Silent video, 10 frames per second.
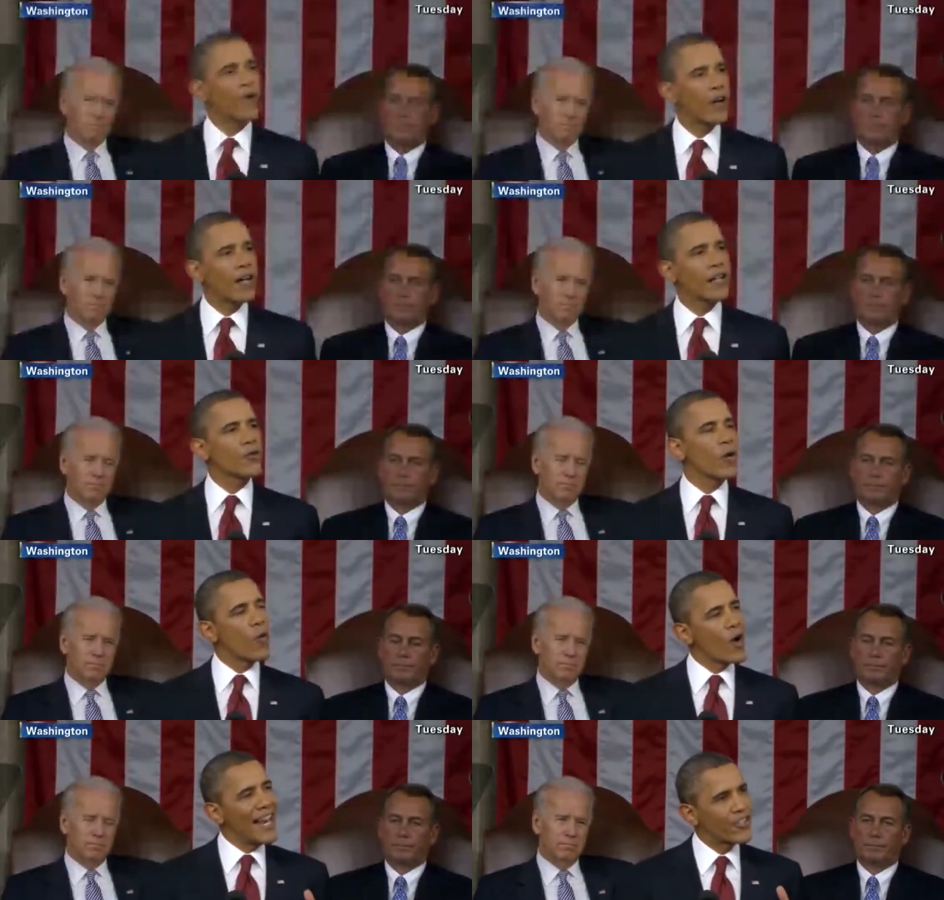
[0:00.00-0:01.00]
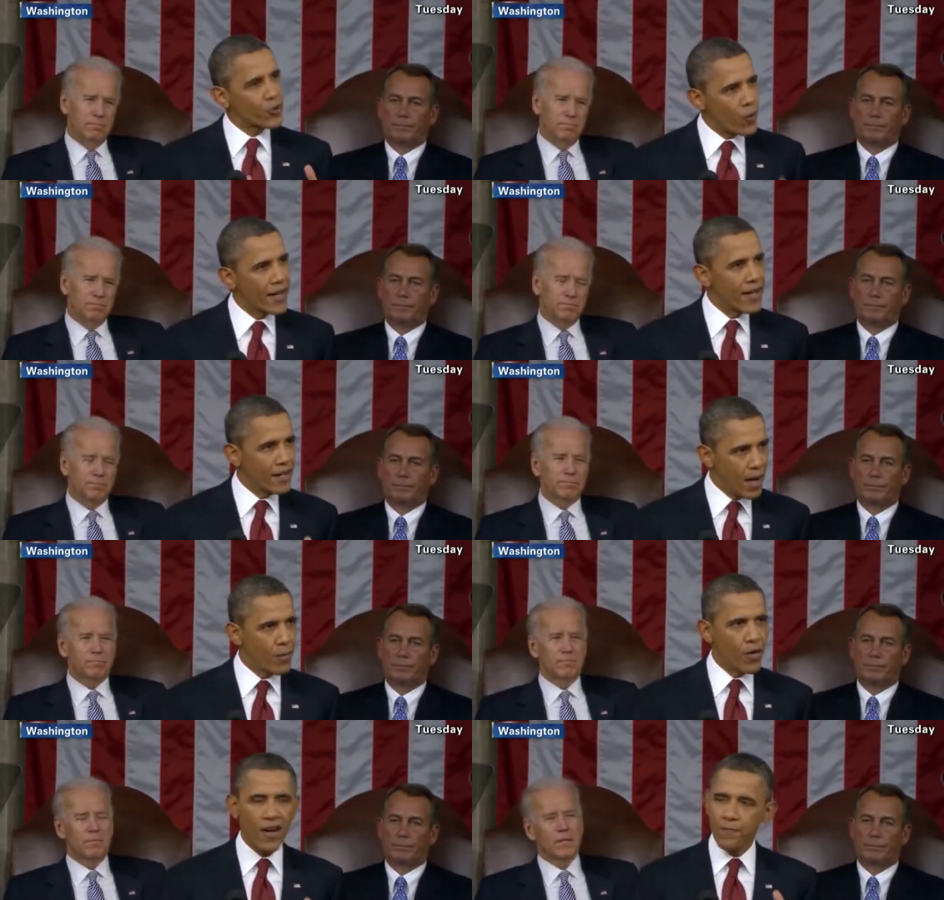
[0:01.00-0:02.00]
Speaker 1: for a country where a shrinking
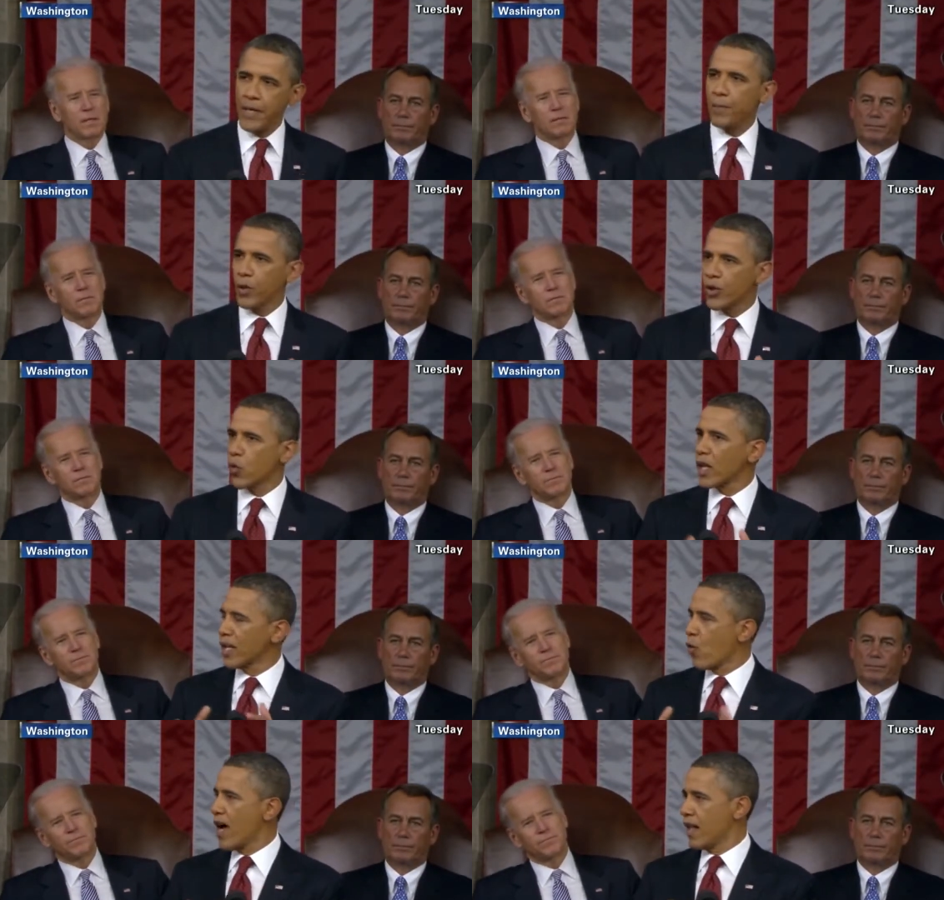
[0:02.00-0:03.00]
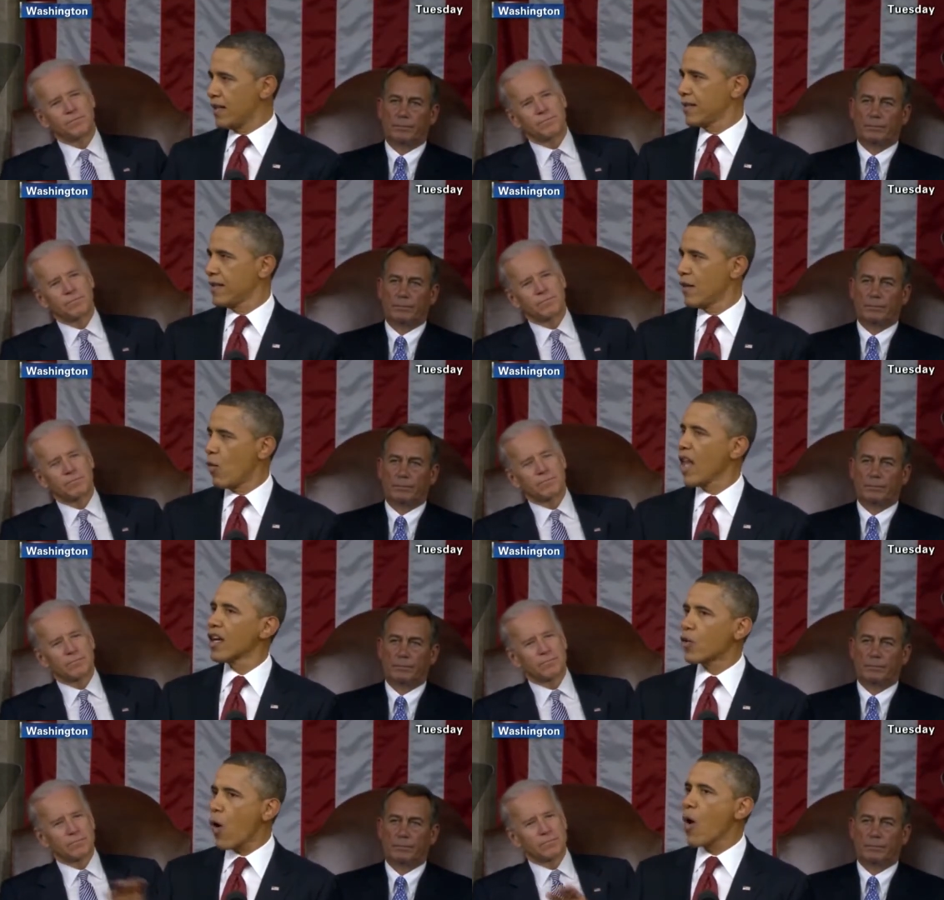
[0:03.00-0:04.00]
number of people do really well, while
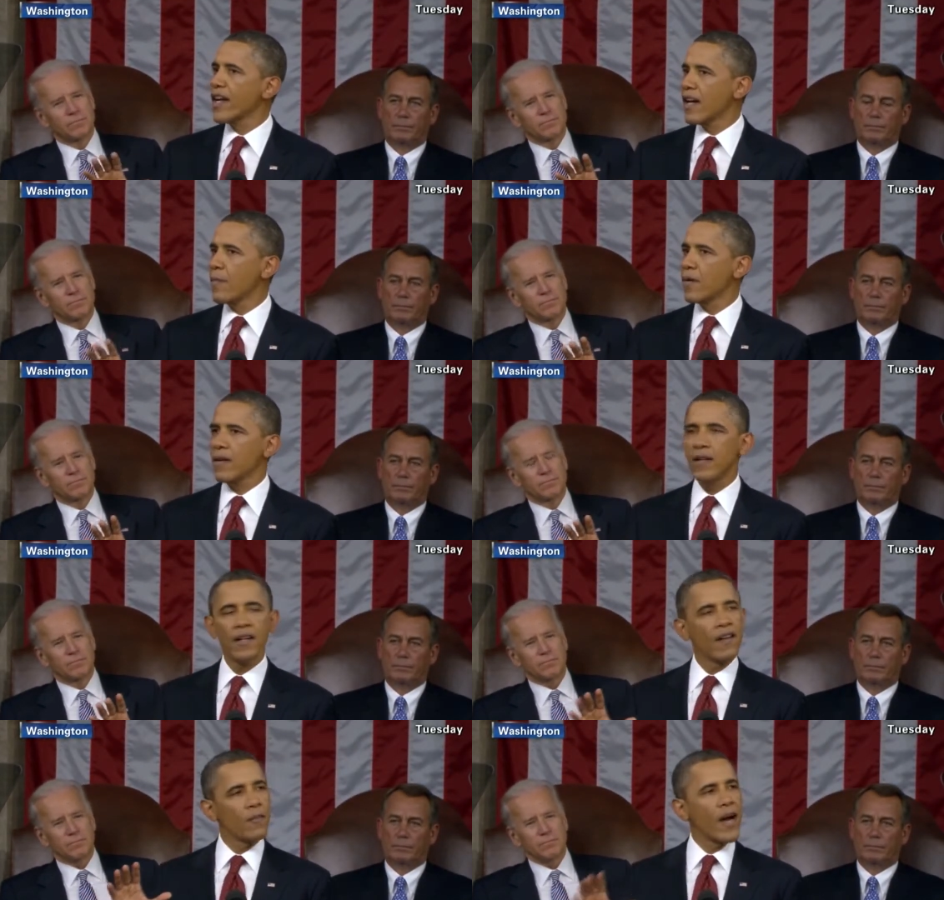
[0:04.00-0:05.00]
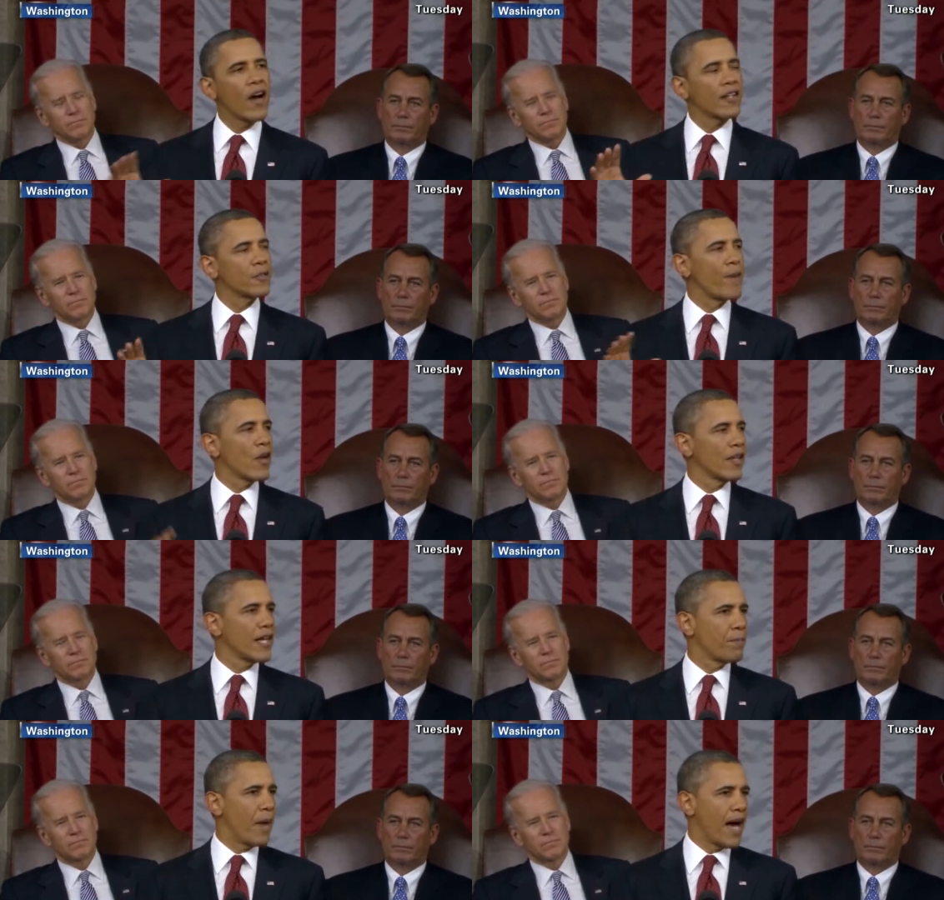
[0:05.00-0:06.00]
a growing number of Americans barely
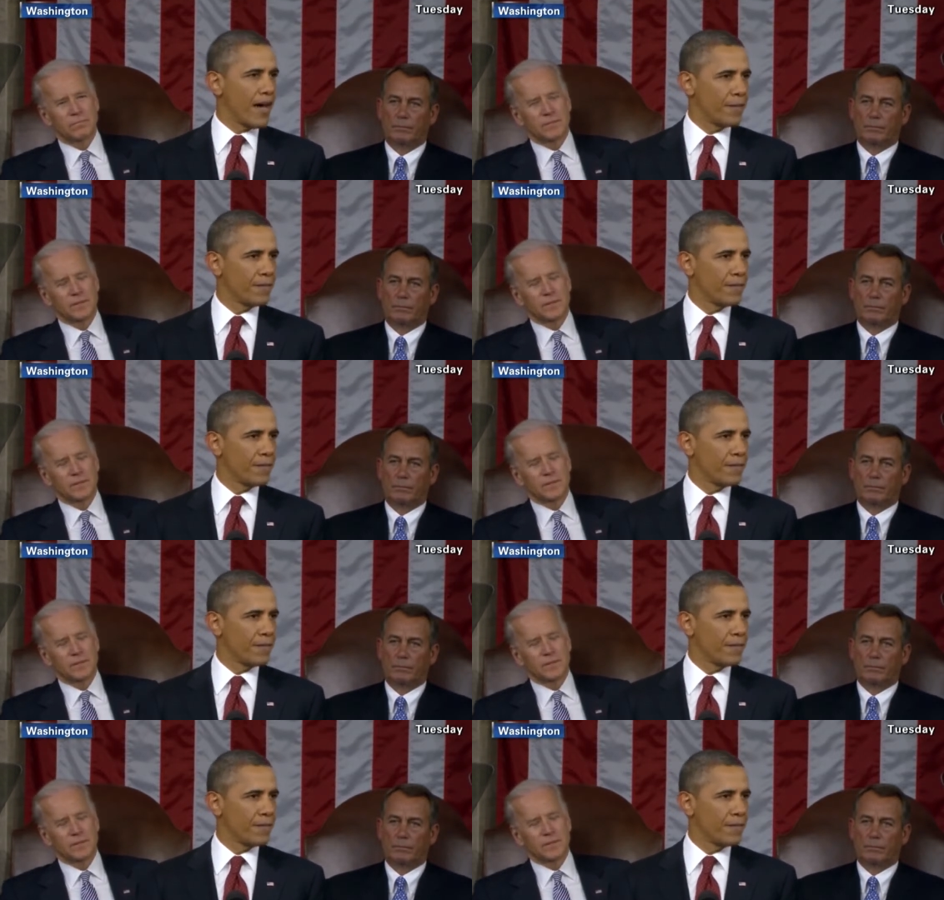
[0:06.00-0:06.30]
get by.